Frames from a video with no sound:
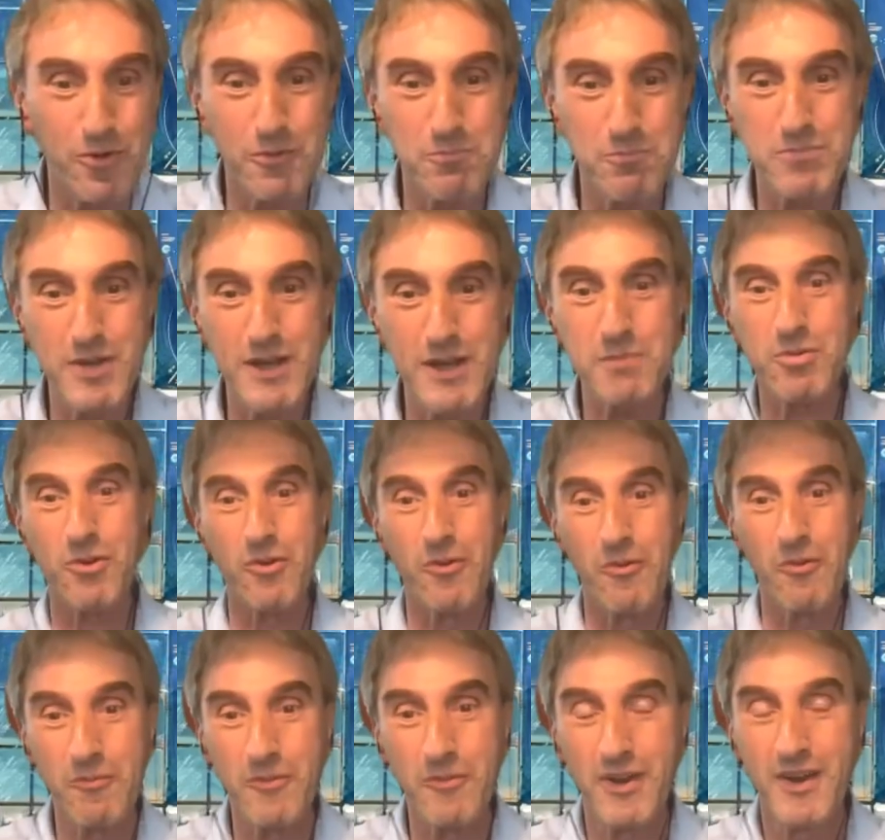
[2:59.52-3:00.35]
people.
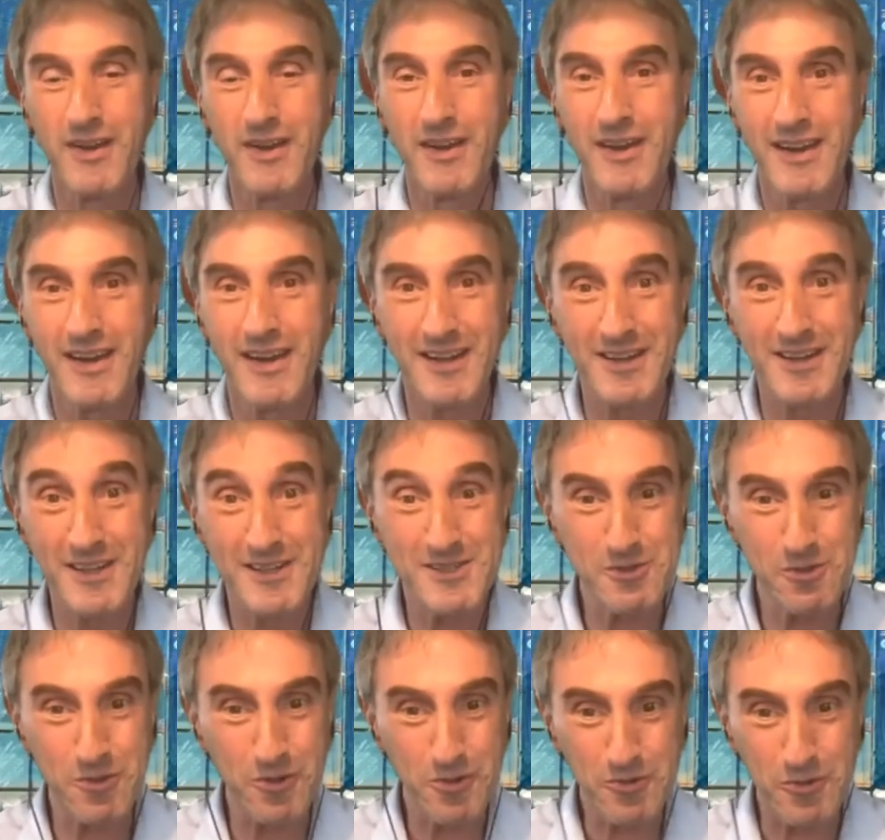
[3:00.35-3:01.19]
In
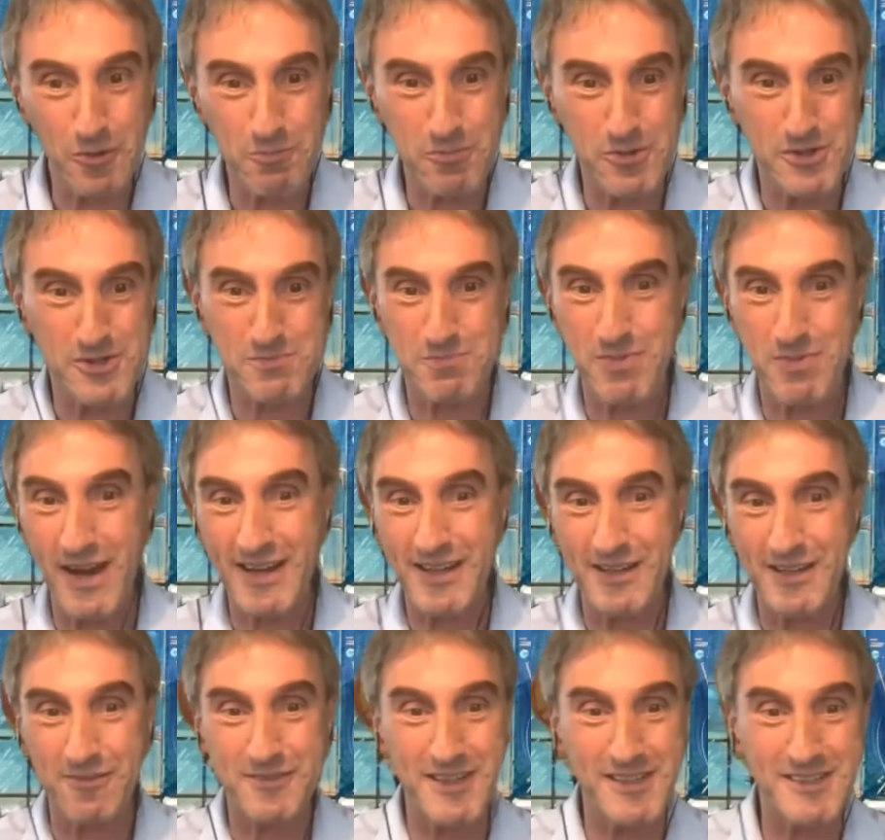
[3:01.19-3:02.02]
historical perspective,
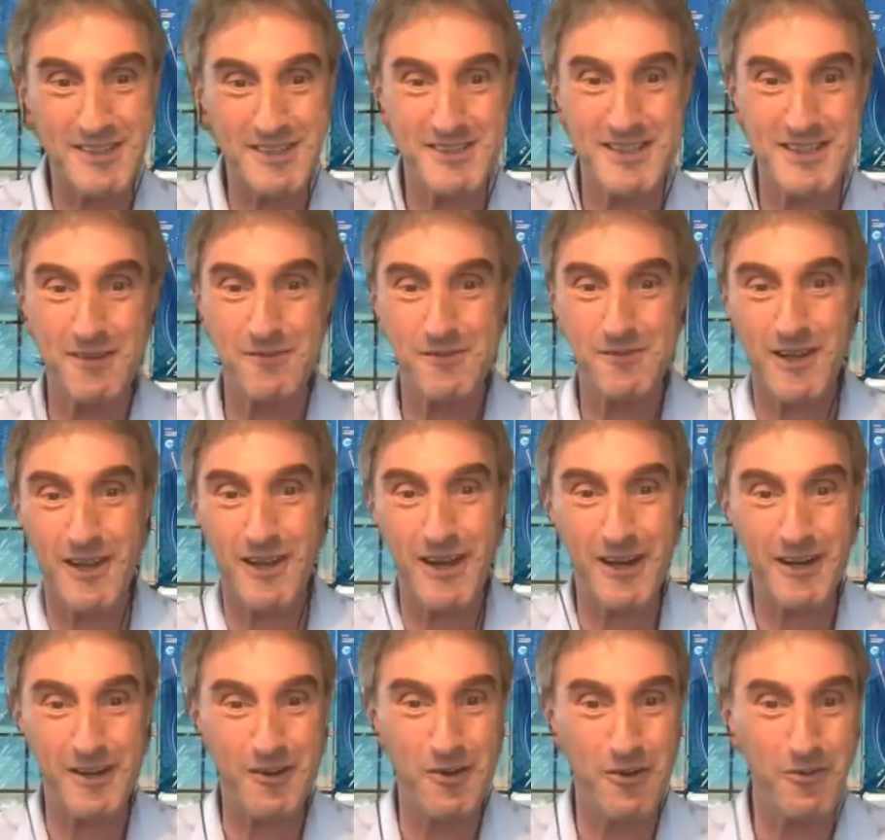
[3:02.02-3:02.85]
that sounds like
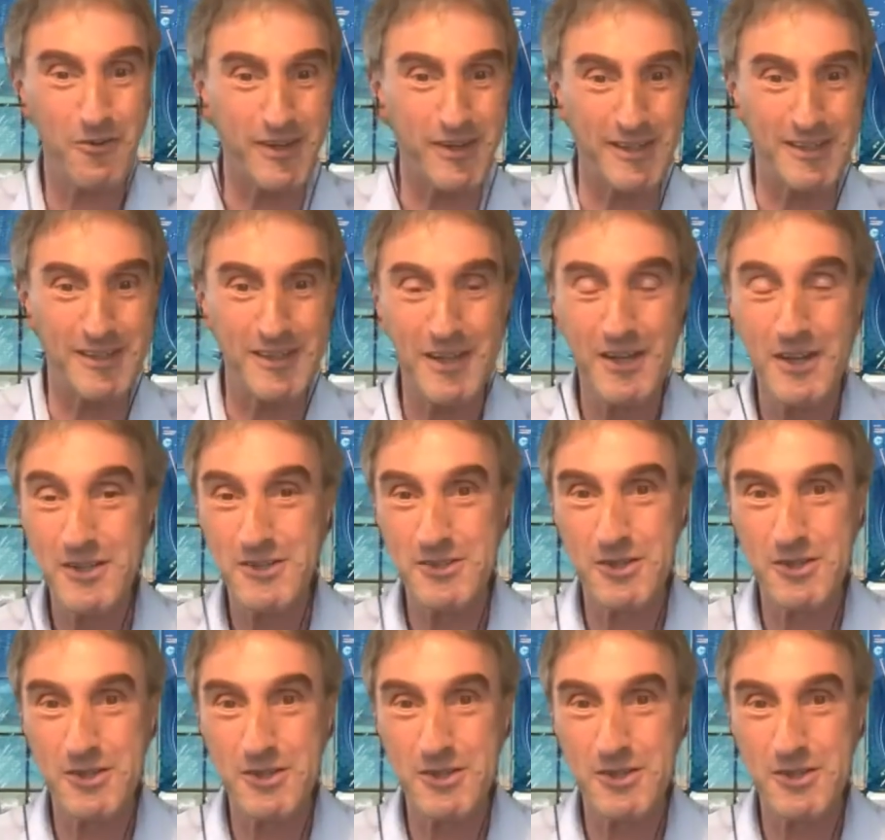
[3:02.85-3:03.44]
nothing. So